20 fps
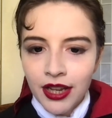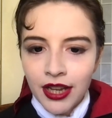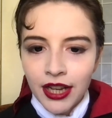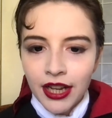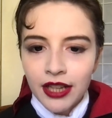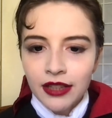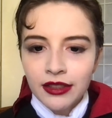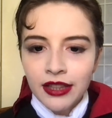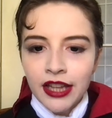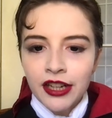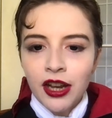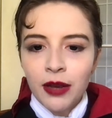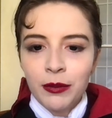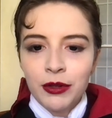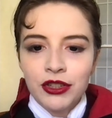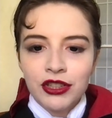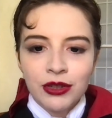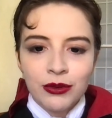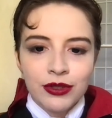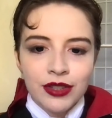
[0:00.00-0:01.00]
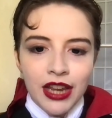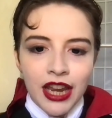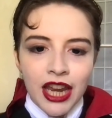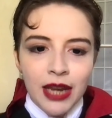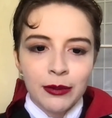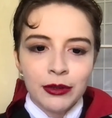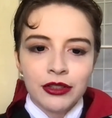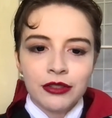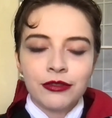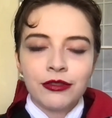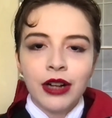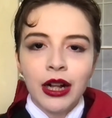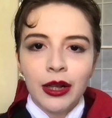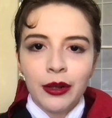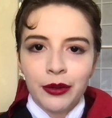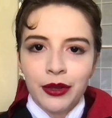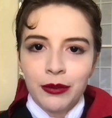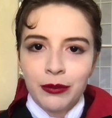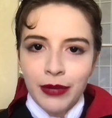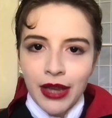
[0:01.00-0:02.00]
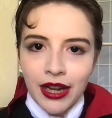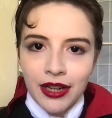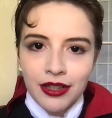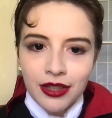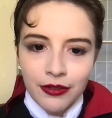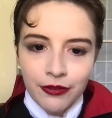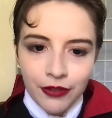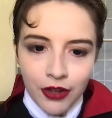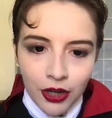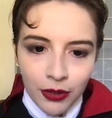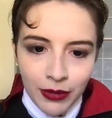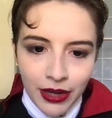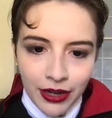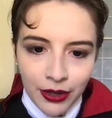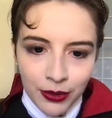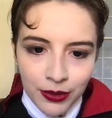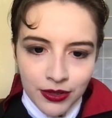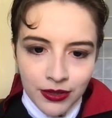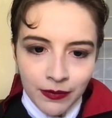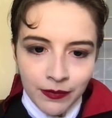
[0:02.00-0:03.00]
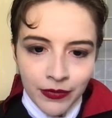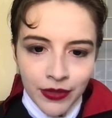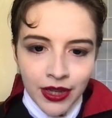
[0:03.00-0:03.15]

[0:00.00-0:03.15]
it let up and she was able to follow them back to the farmhouse.